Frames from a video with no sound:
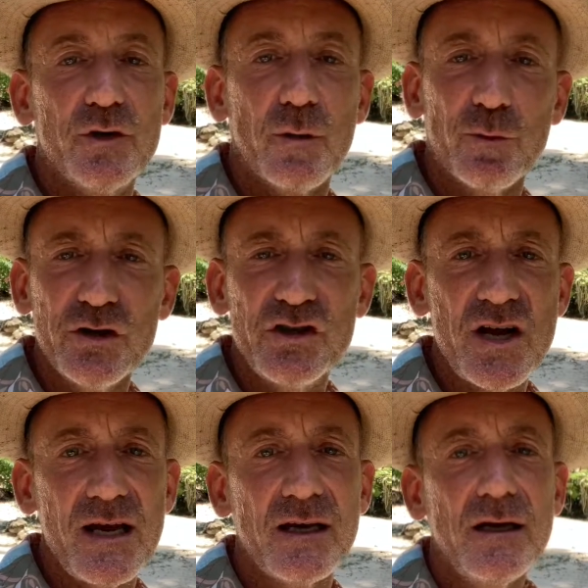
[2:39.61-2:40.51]
to
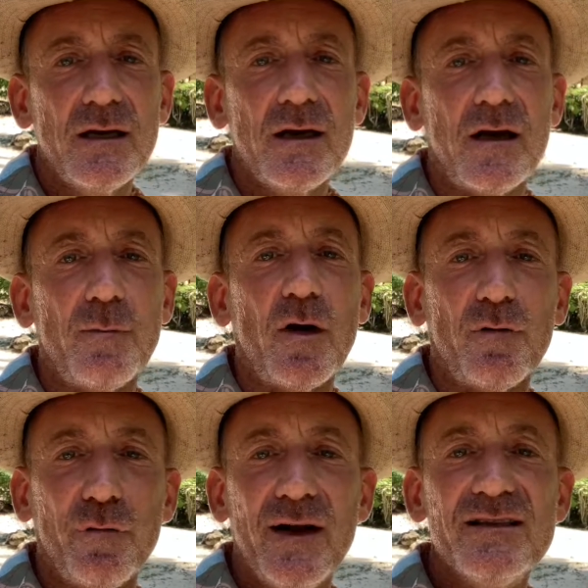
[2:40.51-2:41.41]
appreciate um, our
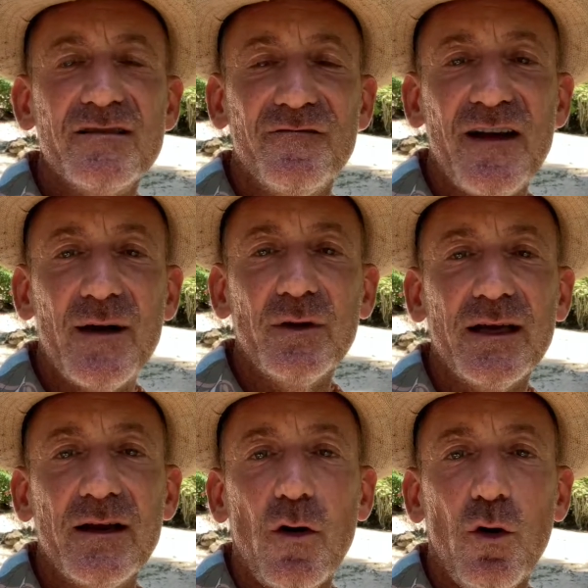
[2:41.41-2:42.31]
friends and
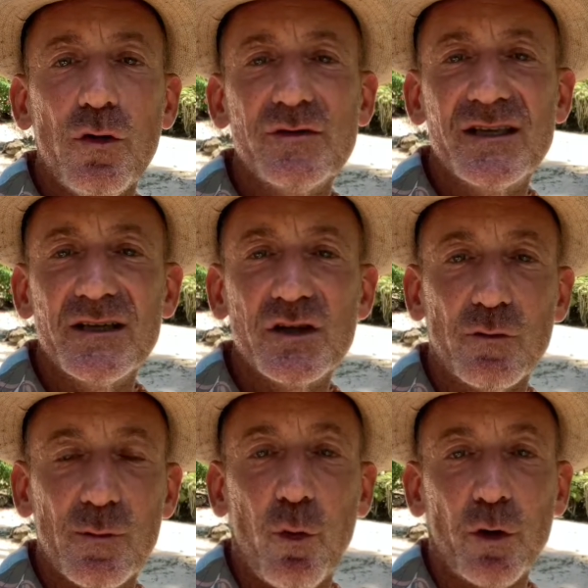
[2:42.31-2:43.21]
family and all those things that
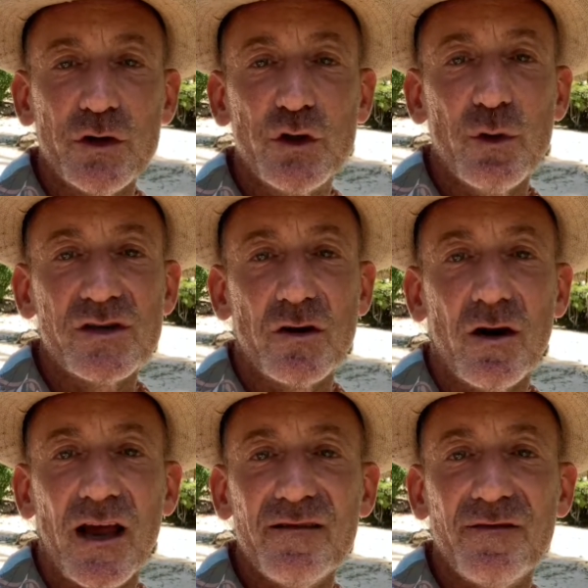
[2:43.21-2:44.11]
are important to us in
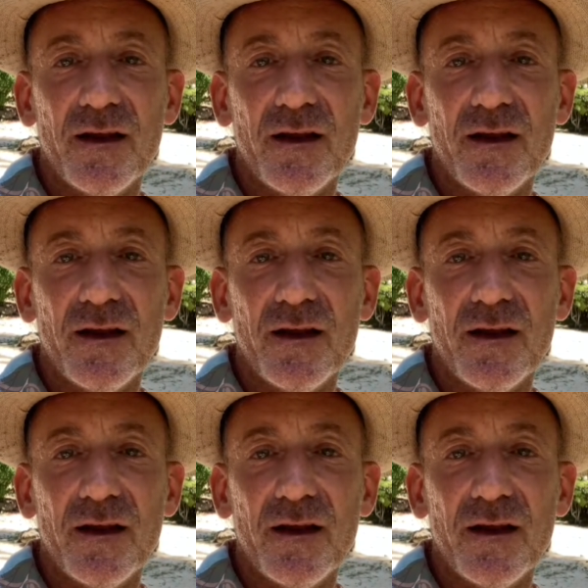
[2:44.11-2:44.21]
our life.